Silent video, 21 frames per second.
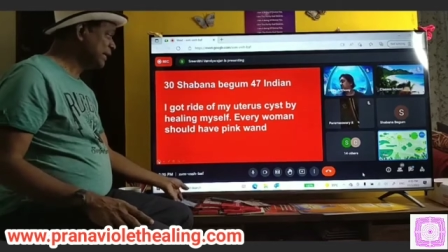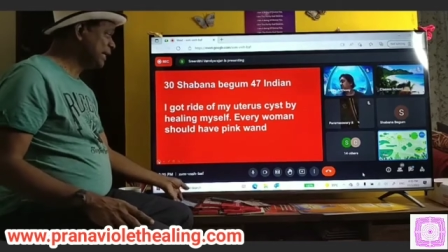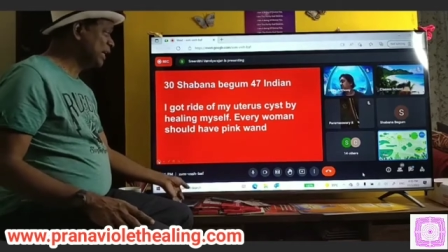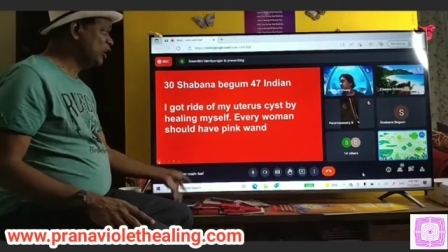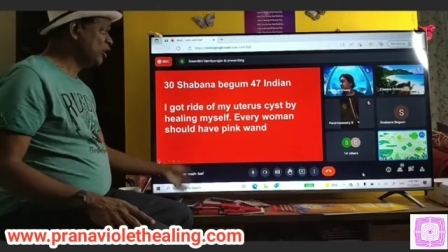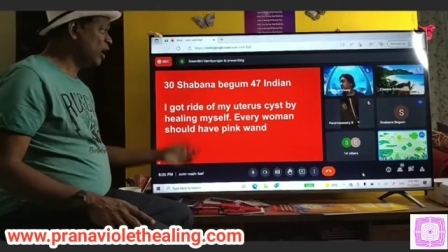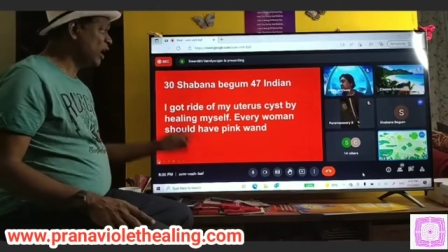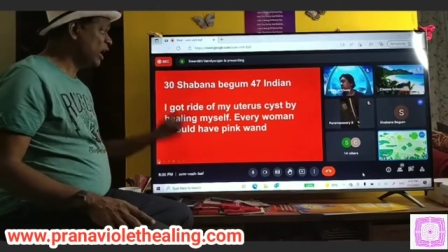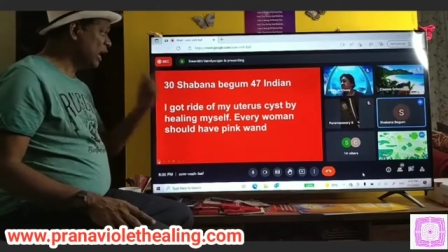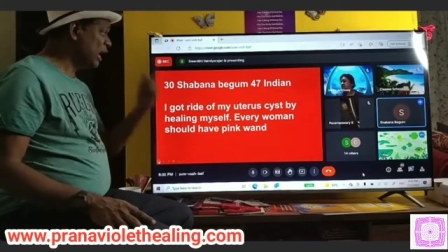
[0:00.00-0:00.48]

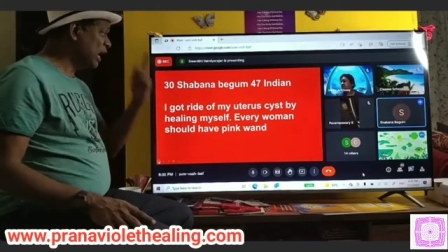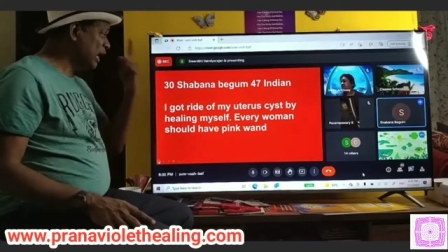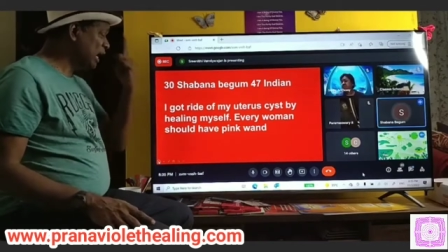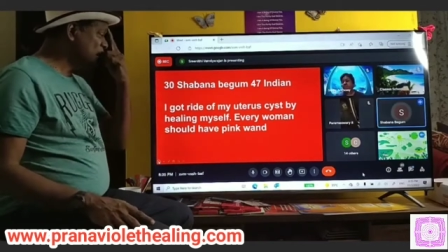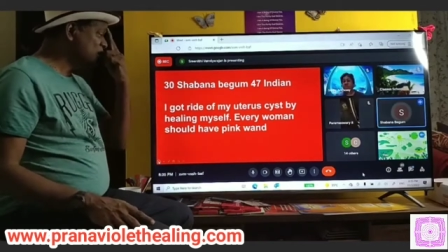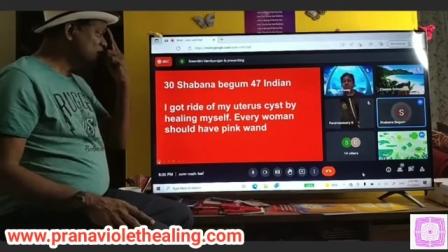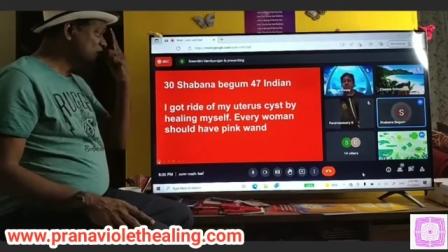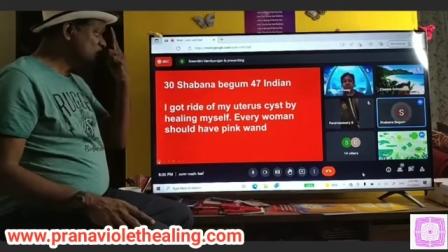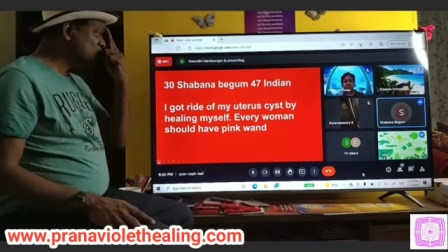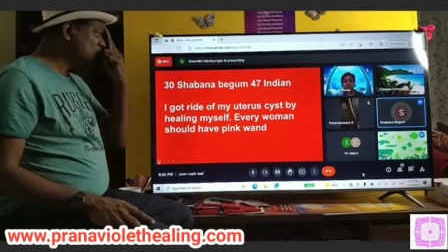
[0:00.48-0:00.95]
Heal the
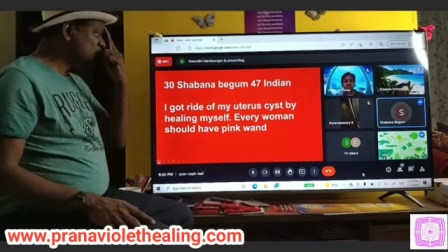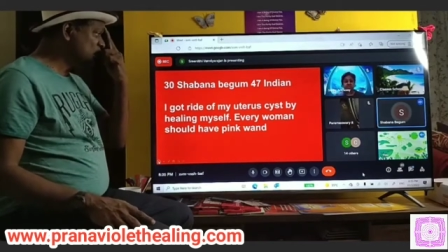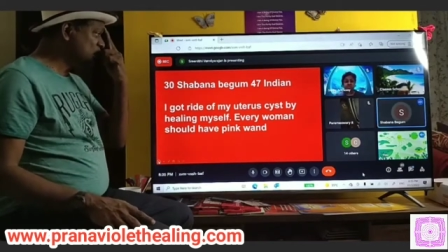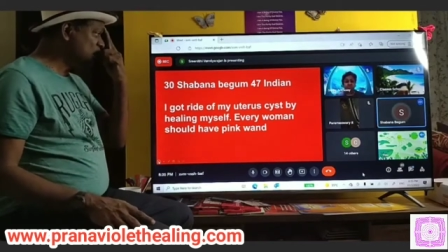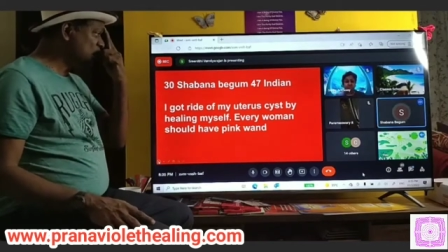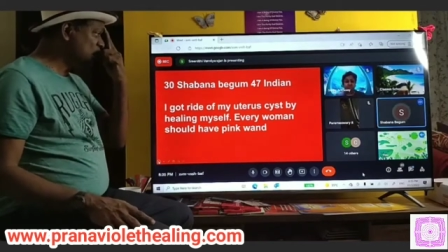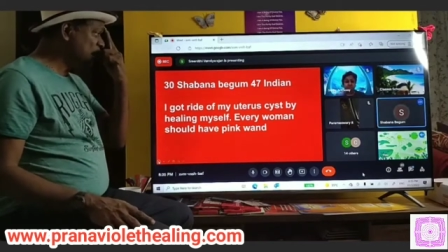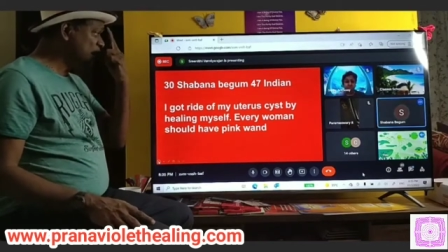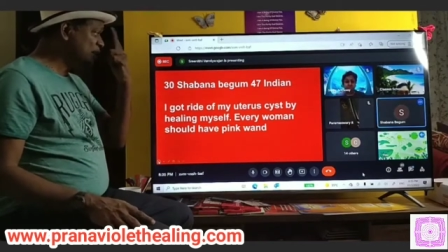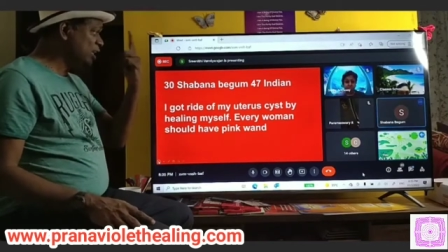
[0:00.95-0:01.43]
ajna
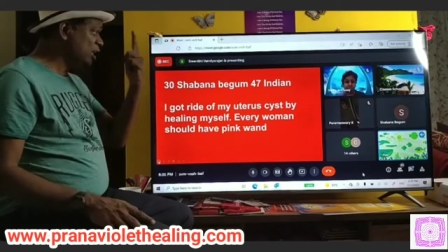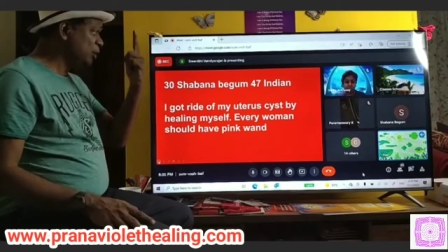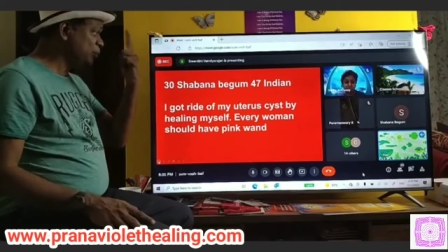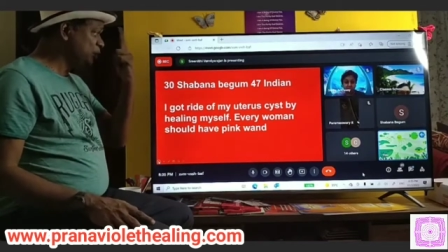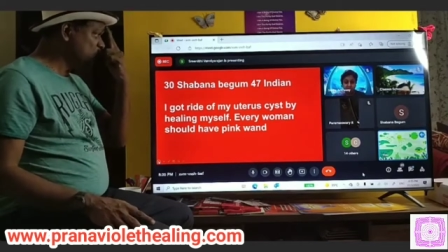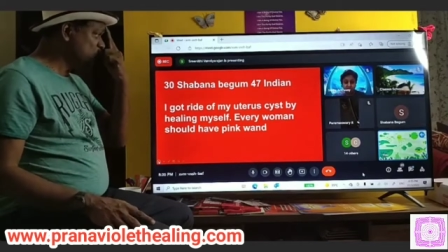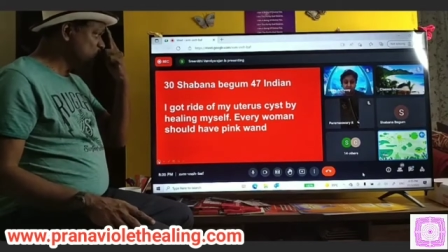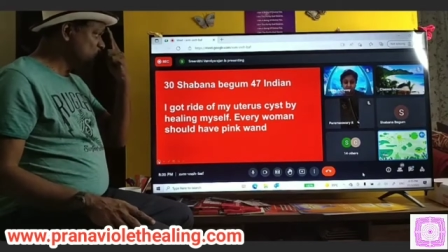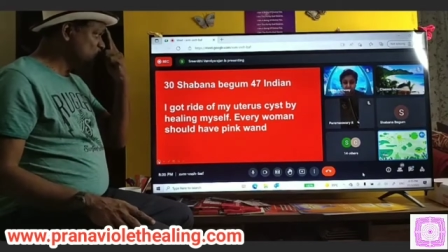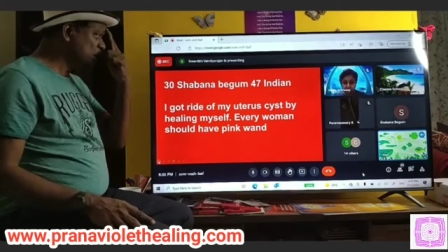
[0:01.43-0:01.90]
chakra and heal
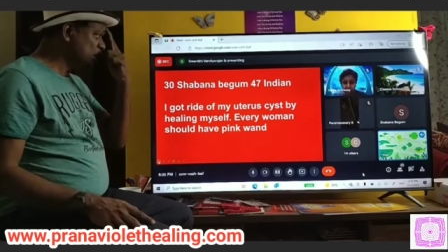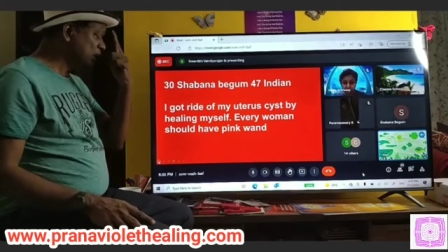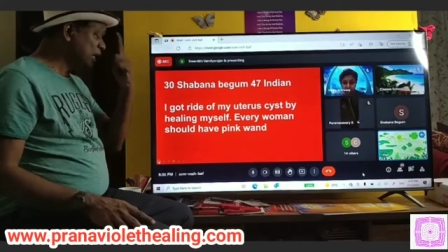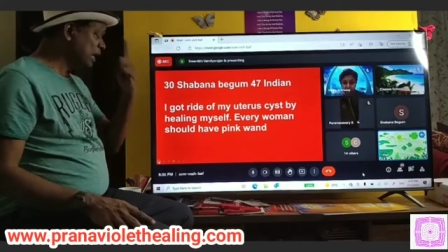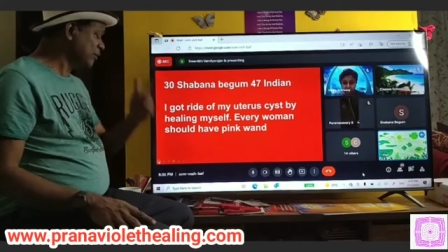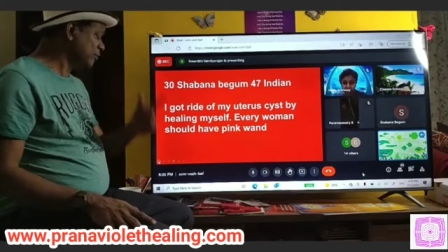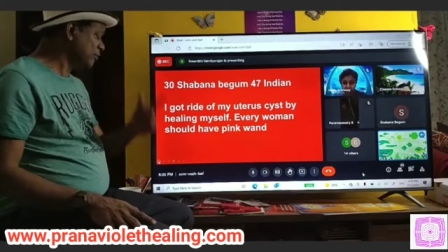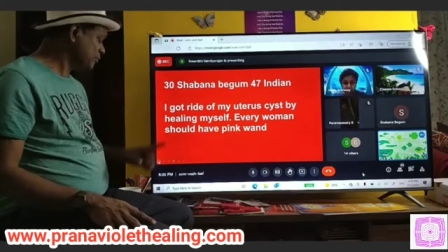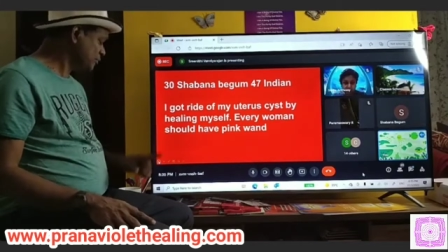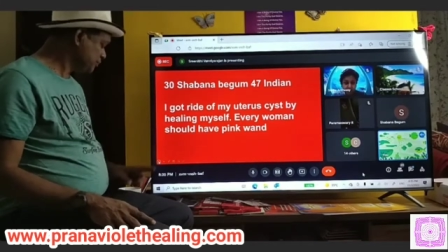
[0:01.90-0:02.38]
the pituitary
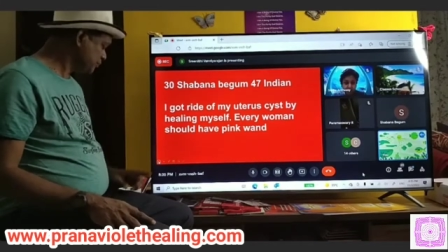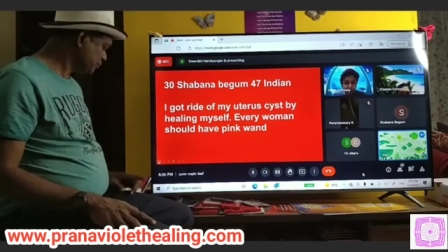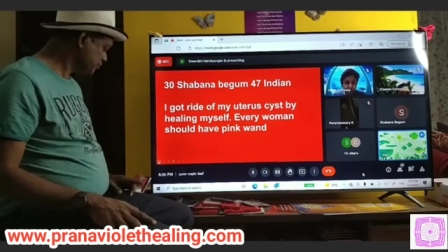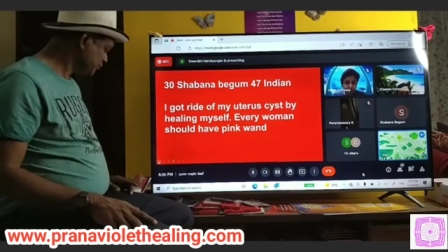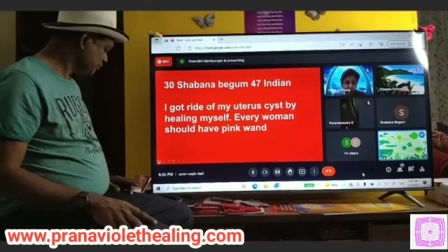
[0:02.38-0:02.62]
gland.